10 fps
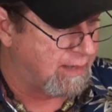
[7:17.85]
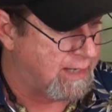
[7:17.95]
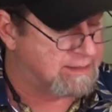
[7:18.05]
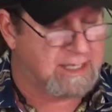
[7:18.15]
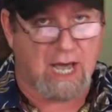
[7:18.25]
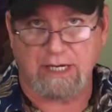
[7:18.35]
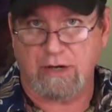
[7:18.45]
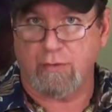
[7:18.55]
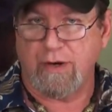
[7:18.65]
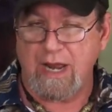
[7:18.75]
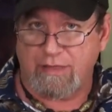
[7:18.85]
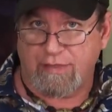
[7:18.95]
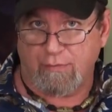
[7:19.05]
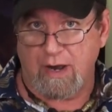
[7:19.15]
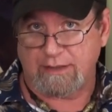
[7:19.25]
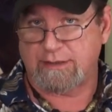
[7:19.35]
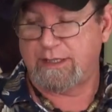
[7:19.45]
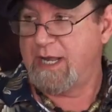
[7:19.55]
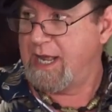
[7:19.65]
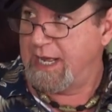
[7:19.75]
it's got to create
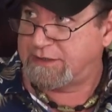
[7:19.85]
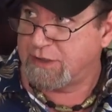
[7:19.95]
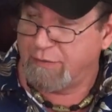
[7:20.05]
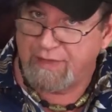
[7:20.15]
thrust. And so